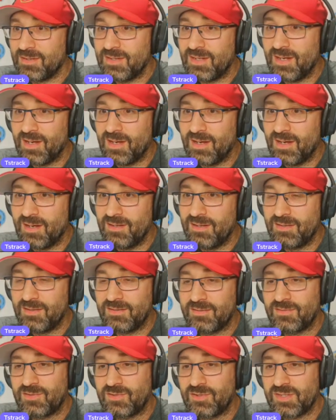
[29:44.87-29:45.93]
Yeah,
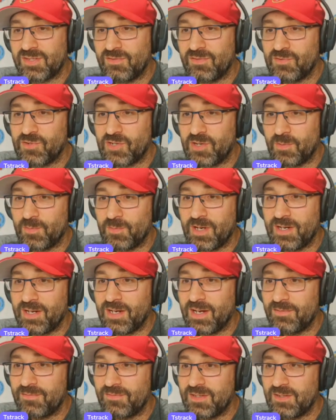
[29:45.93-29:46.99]
and just on Rashad White,
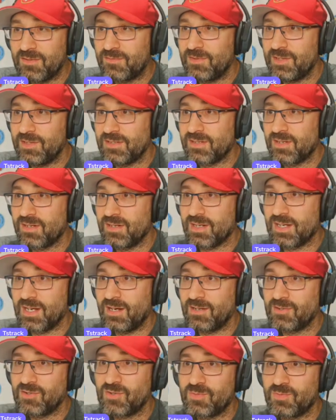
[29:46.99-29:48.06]
I think that he's going to
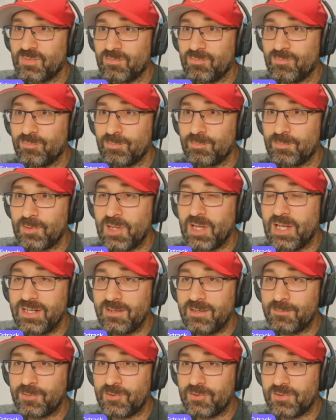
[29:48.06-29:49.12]
catch plenty
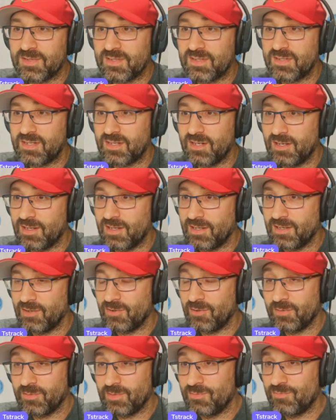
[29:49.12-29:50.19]
of balls this year. Like,
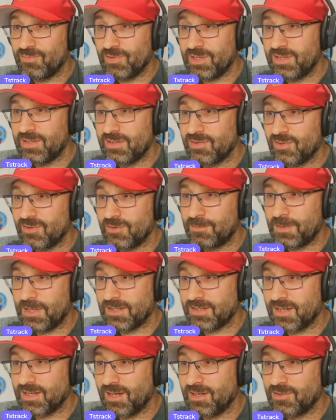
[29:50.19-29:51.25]
he really is a good
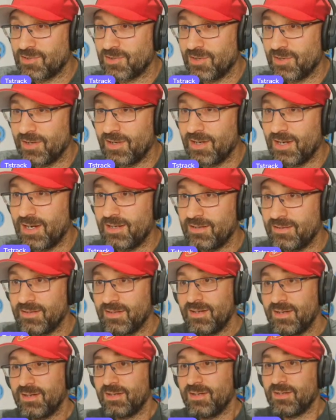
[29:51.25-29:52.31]
pass catcher. And
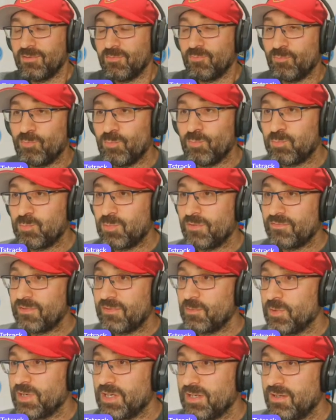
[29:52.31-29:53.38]
one
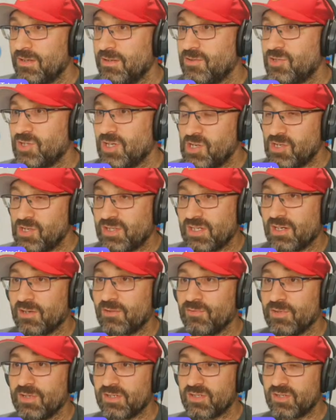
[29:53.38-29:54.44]
thing, we had JJ
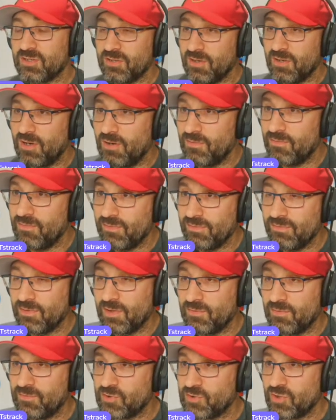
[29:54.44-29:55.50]
Zachariason on
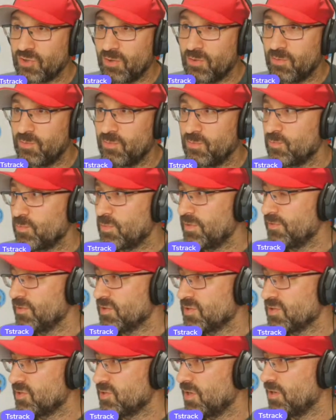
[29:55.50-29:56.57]
the show with
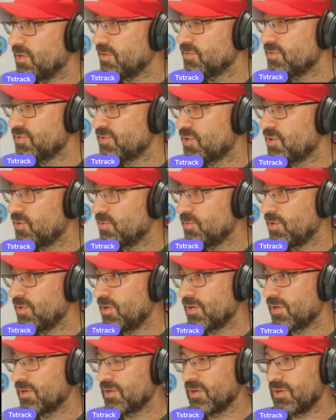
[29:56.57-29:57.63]
us not too
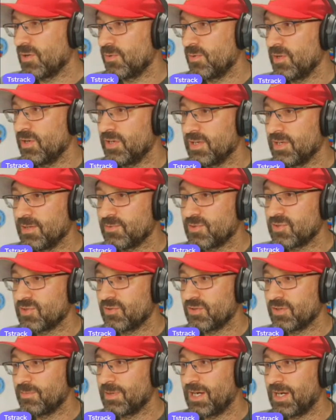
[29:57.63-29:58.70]
long ago, and he was
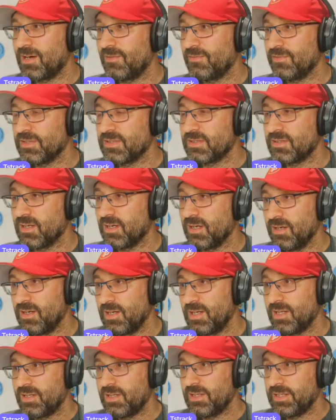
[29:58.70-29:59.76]
talking about how this year
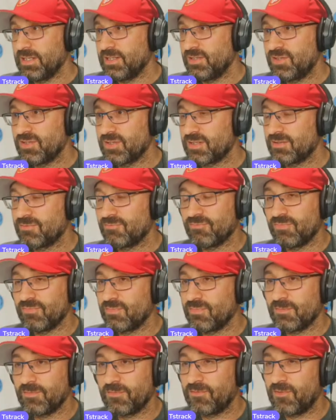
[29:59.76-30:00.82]
he's just
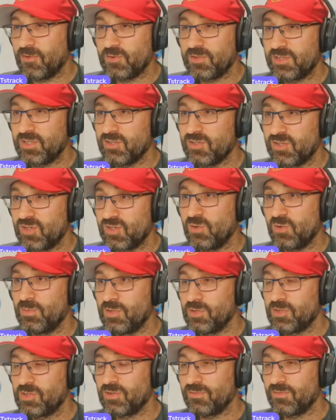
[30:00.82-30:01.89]
focusing so
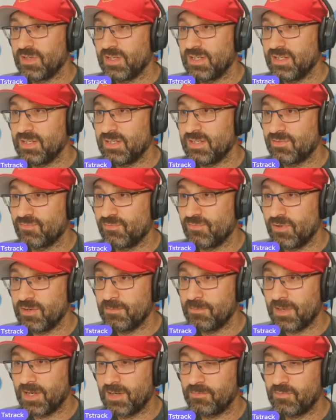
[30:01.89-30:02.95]
much of his
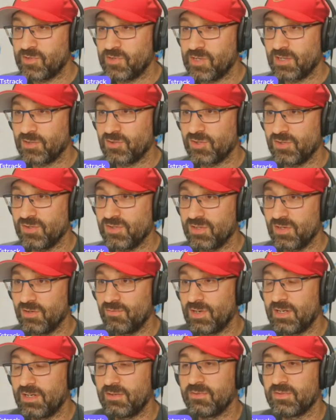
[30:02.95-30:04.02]
running back projections
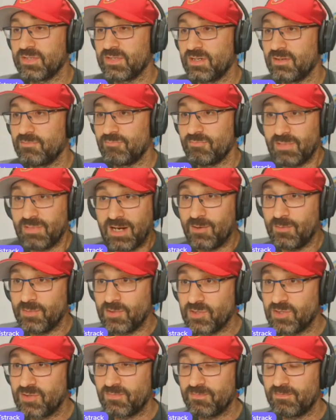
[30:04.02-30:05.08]
around how
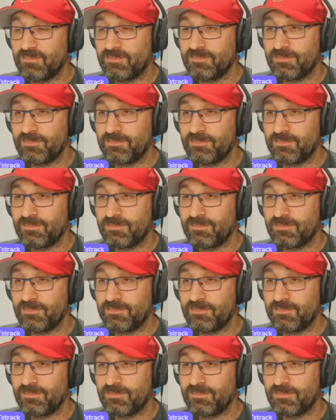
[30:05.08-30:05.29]
much